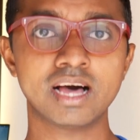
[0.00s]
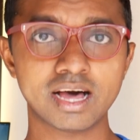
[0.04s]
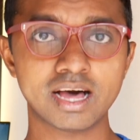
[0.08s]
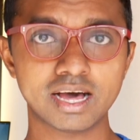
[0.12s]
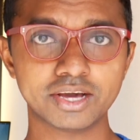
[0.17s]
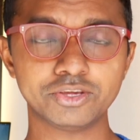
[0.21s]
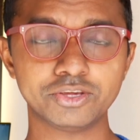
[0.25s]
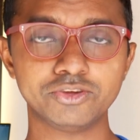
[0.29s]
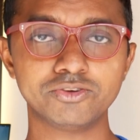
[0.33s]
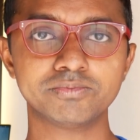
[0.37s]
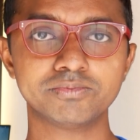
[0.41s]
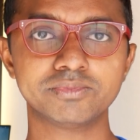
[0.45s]

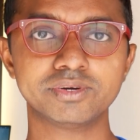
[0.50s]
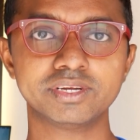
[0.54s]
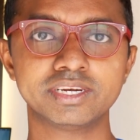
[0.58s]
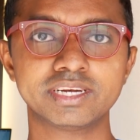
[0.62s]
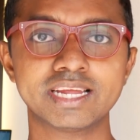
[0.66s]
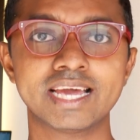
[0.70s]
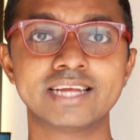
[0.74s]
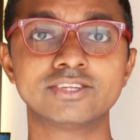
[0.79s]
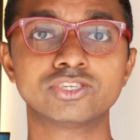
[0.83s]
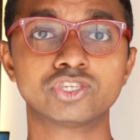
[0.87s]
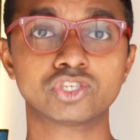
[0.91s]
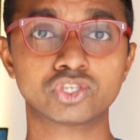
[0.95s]
argument
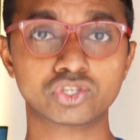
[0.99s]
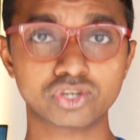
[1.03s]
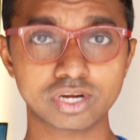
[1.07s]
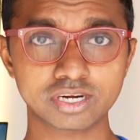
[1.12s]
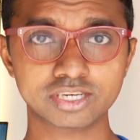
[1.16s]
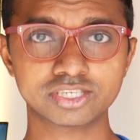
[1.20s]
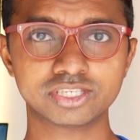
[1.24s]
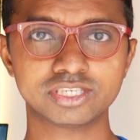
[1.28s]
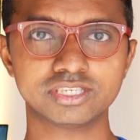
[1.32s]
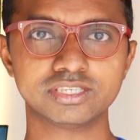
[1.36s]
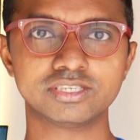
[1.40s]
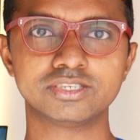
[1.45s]
and
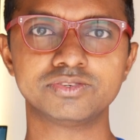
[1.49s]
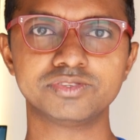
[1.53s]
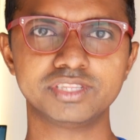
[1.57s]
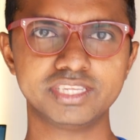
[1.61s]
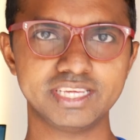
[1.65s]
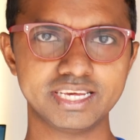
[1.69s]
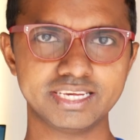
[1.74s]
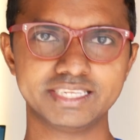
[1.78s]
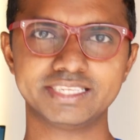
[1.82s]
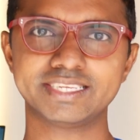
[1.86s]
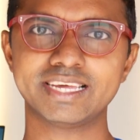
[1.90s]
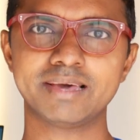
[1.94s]
structure to
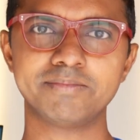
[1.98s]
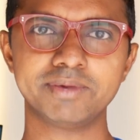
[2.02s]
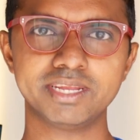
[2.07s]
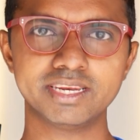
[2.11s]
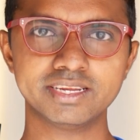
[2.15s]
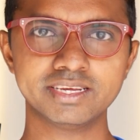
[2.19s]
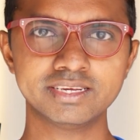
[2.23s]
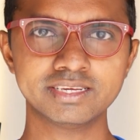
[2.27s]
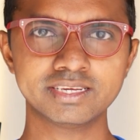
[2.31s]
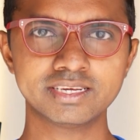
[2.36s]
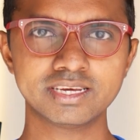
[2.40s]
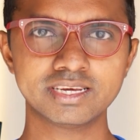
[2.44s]
the
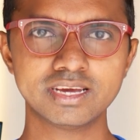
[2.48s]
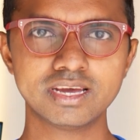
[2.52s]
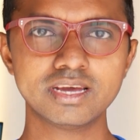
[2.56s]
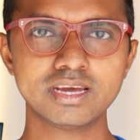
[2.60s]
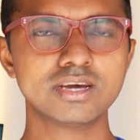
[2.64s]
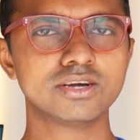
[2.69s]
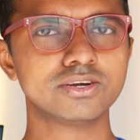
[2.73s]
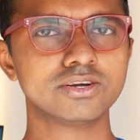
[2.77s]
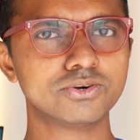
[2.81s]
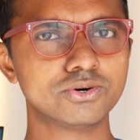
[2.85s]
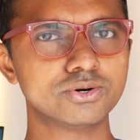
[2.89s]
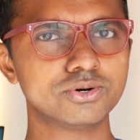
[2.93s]
examiner,
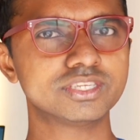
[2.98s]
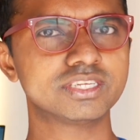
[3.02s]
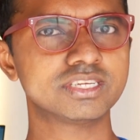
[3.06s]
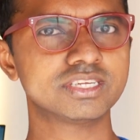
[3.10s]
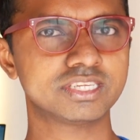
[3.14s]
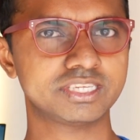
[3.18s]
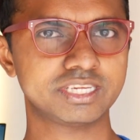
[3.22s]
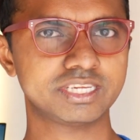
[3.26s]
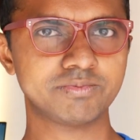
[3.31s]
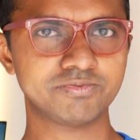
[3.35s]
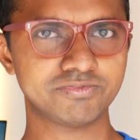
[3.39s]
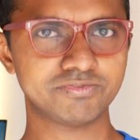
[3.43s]
goes a
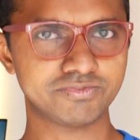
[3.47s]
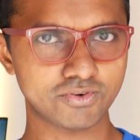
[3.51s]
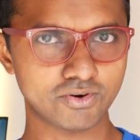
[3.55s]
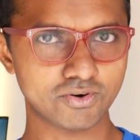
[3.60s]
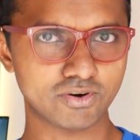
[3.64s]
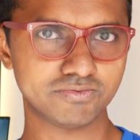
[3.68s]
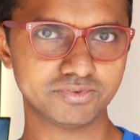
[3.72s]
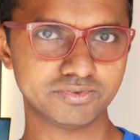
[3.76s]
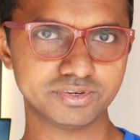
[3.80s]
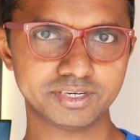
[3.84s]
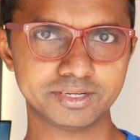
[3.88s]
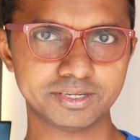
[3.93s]
step
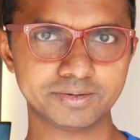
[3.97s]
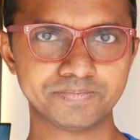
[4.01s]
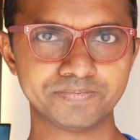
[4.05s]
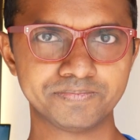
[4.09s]
forward.